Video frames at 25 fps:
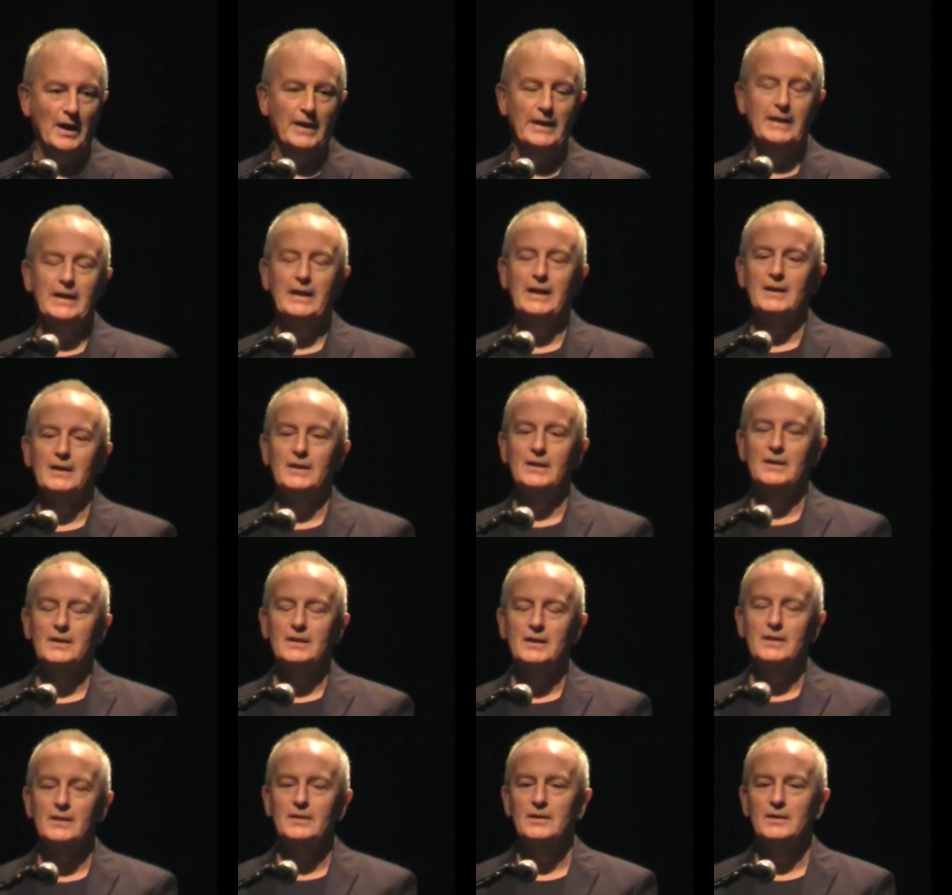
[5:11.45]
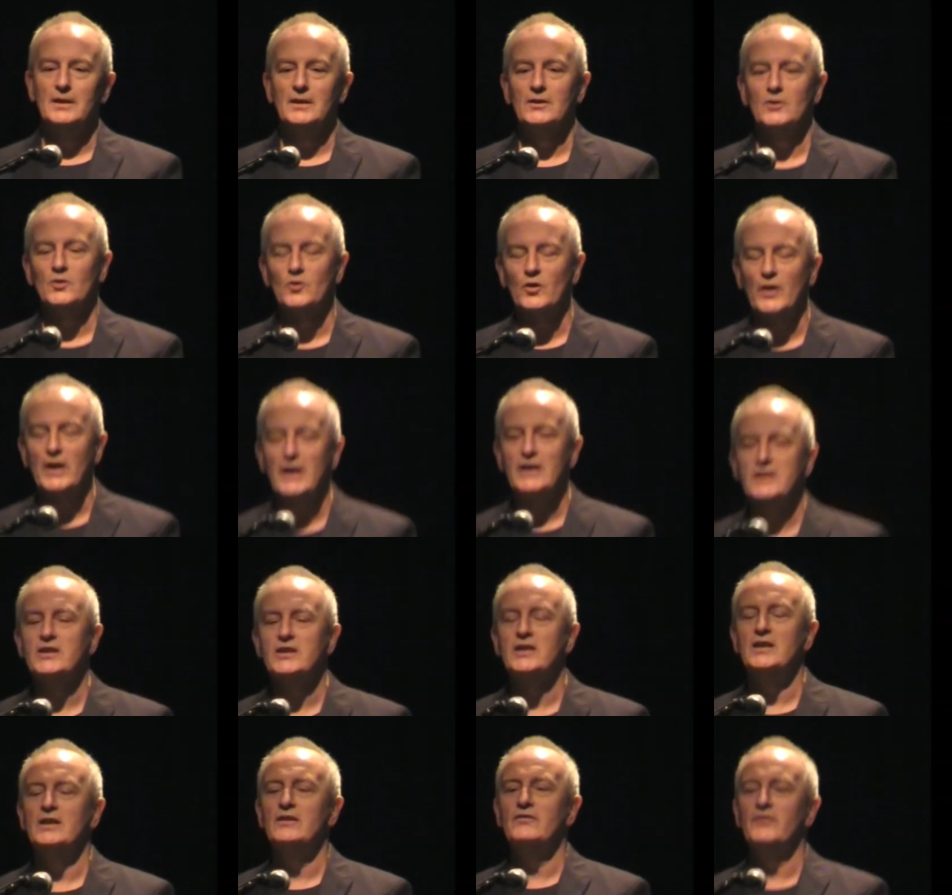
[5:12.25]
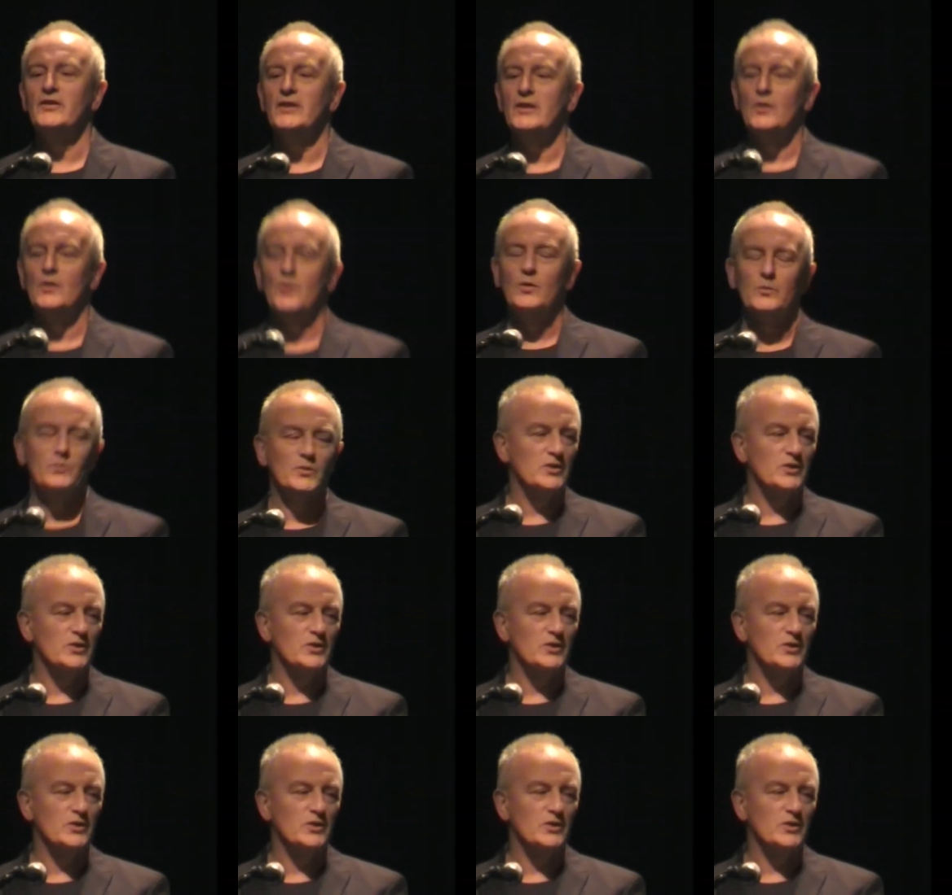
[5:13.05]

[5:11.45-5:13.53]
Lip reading: He had a little grey TV on.